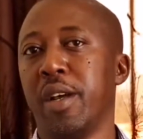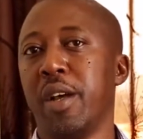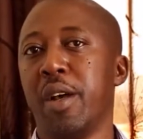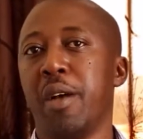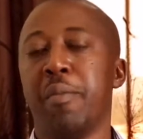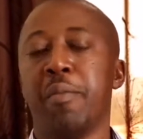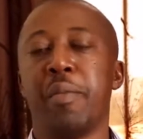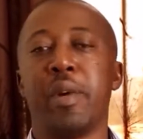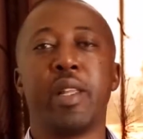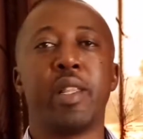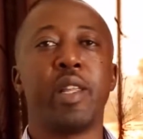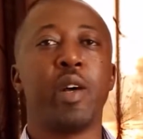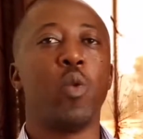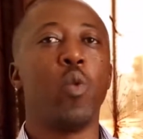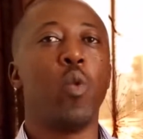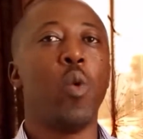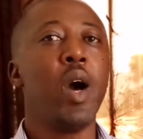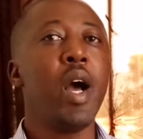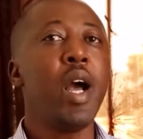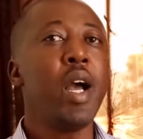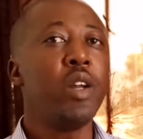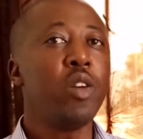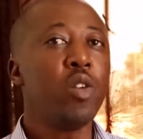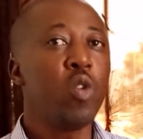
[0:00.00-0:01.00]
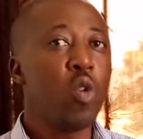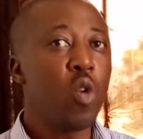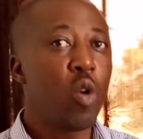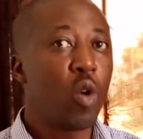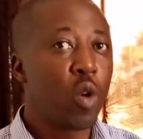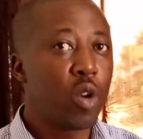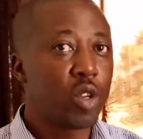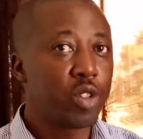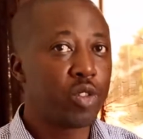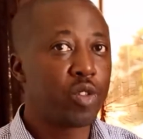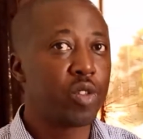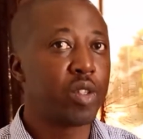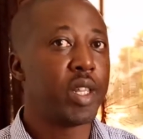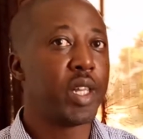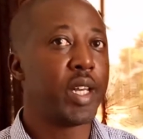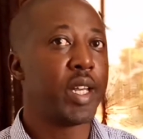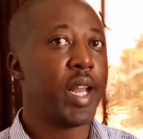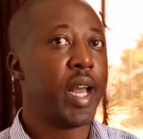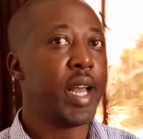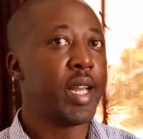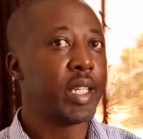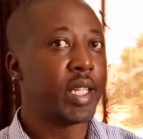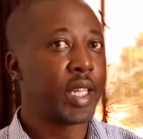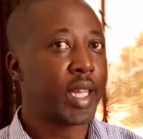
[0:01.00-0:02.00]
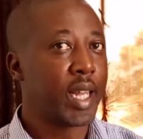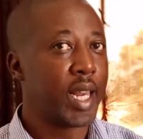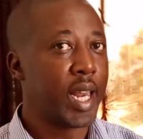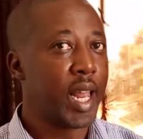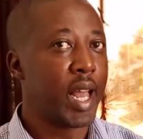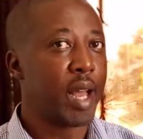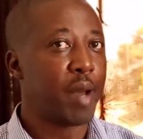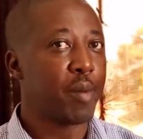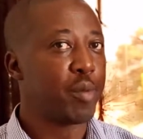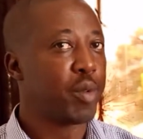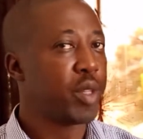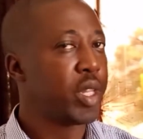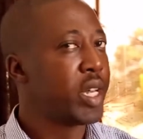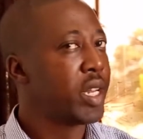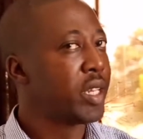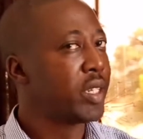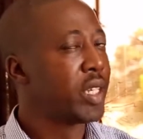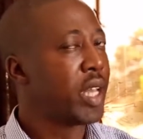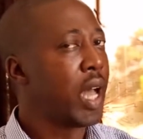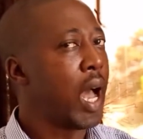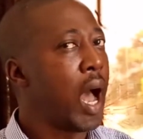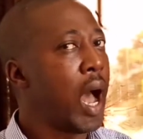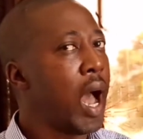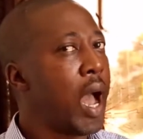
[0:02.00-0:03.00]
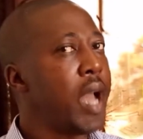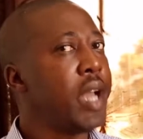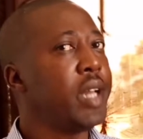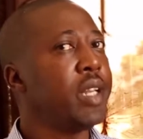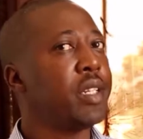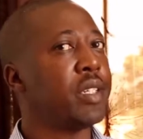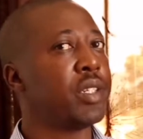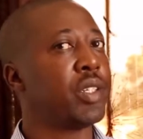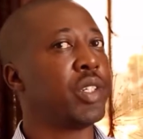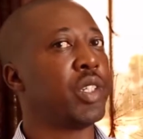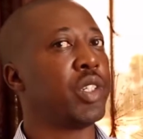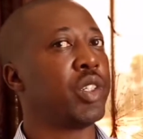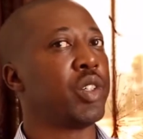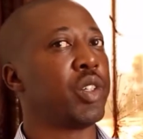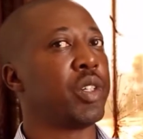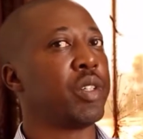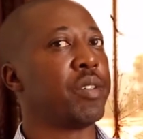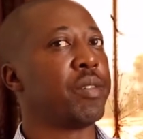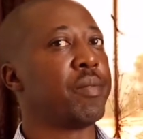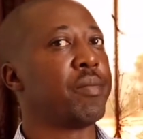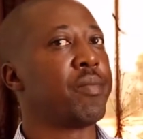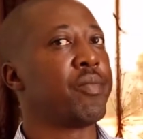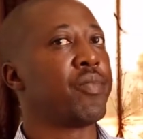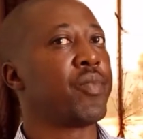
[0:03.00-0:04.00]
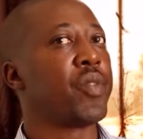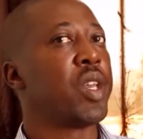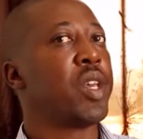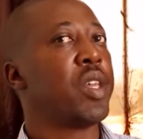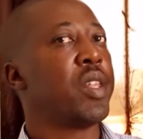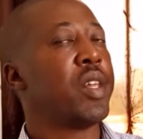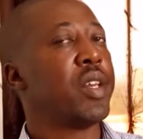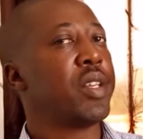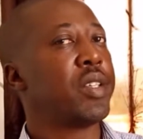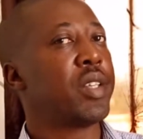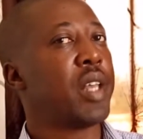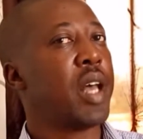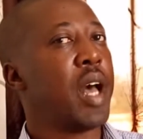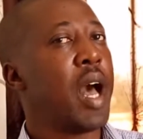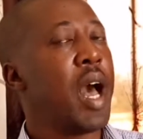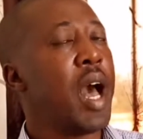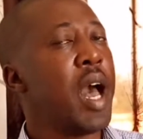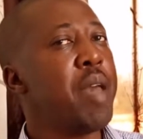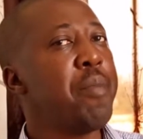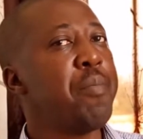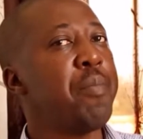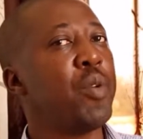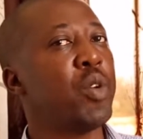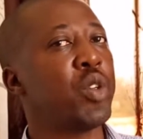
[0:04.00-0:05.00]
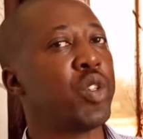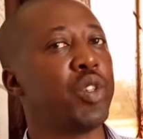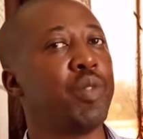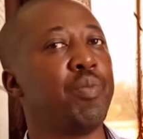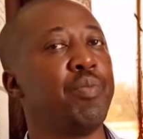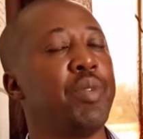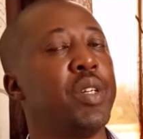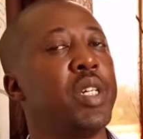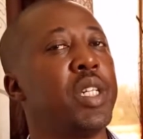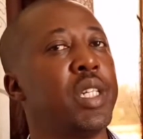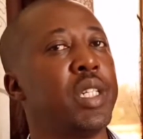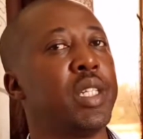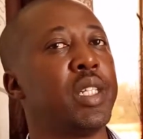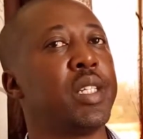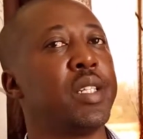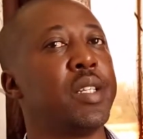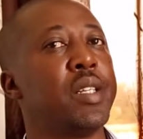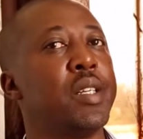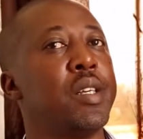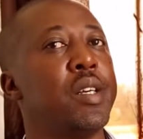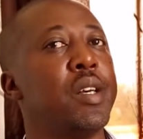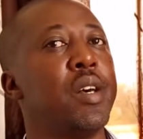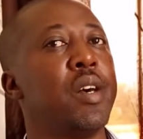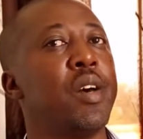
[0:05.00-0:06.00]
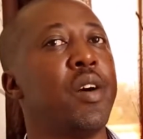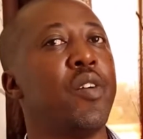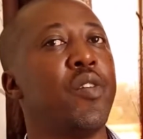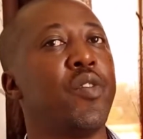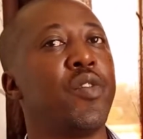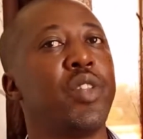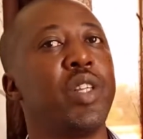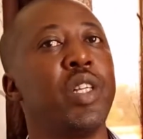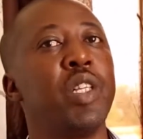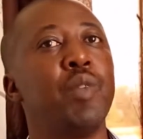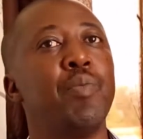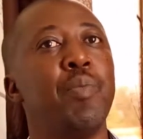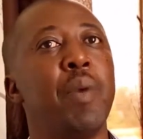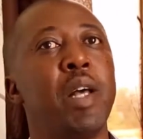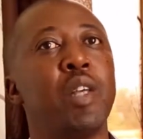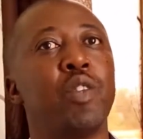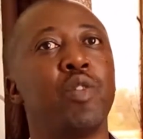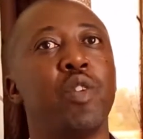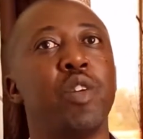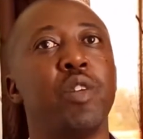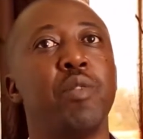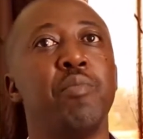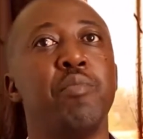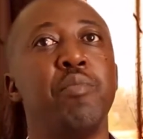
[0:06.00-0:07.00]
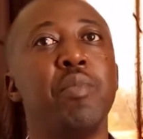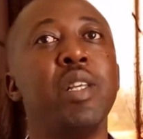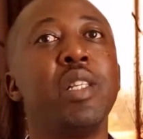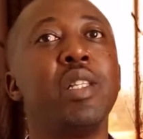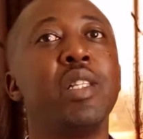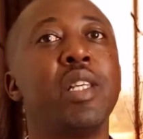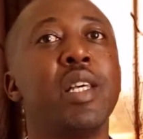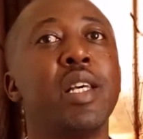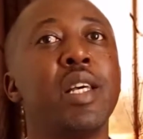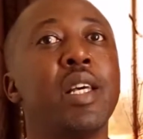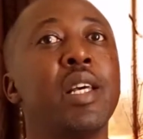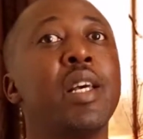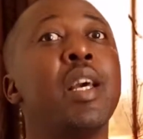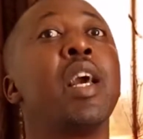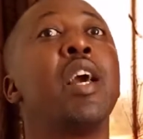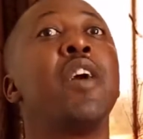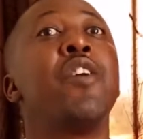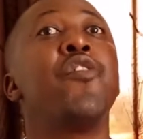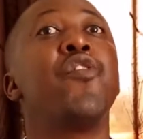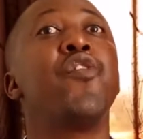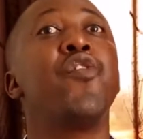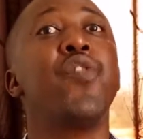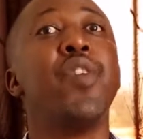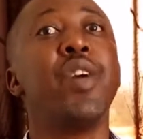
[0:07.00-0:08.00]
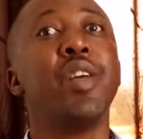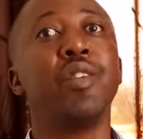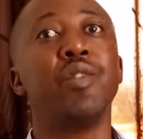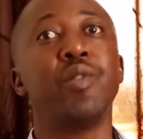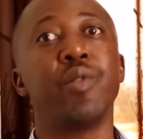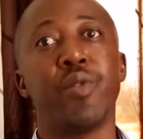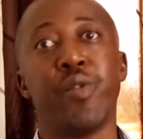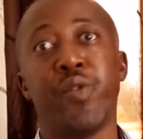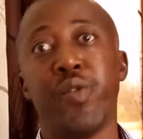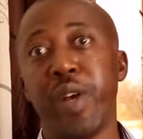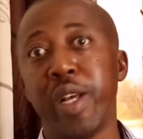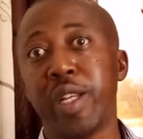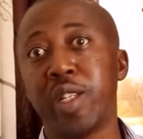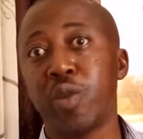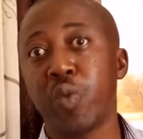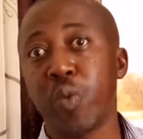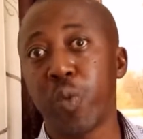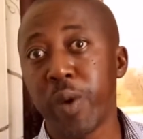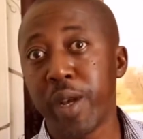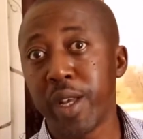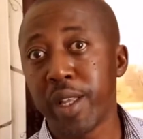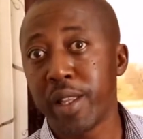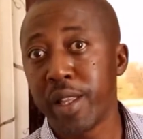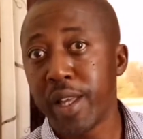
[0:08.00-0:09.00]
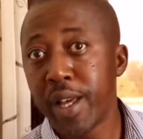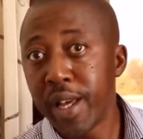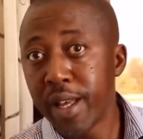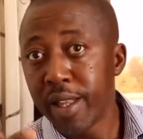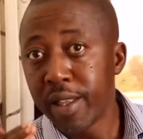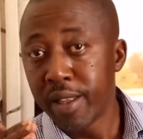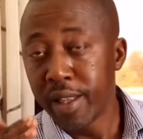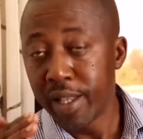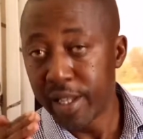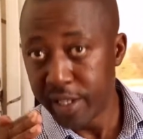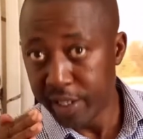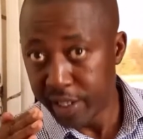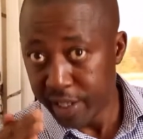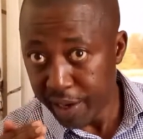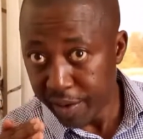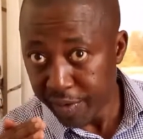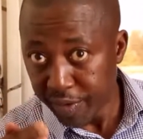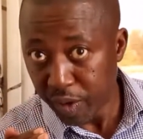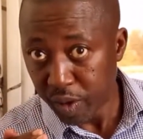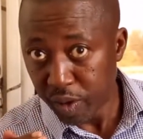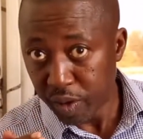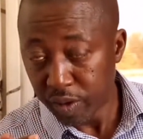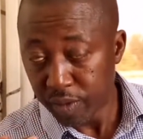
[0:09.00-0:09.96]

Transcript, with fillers: But the one who goes to the nightclub, there is a high decision, there is a high possibility of this person meeting face to face with the devil.